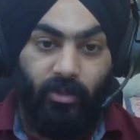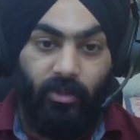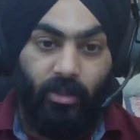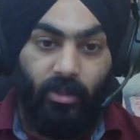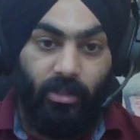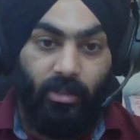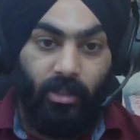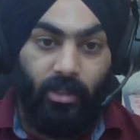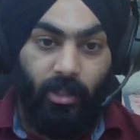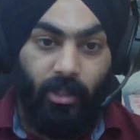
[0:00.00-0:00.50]

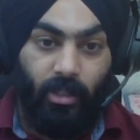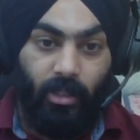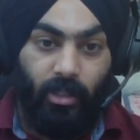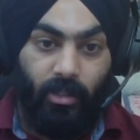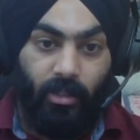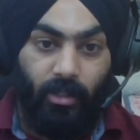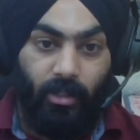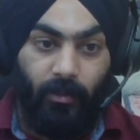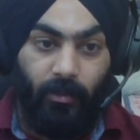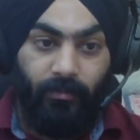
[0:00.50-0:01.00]

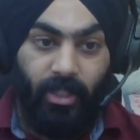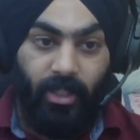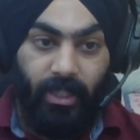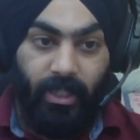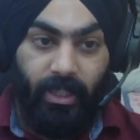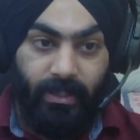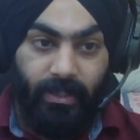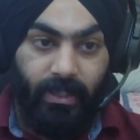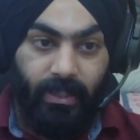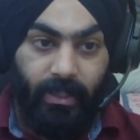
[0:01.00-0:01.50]
for
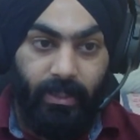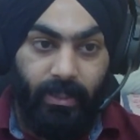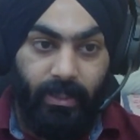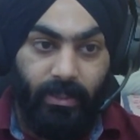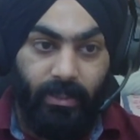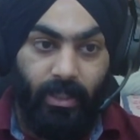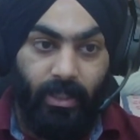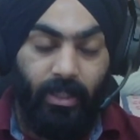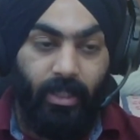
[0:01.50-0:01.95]
ECs,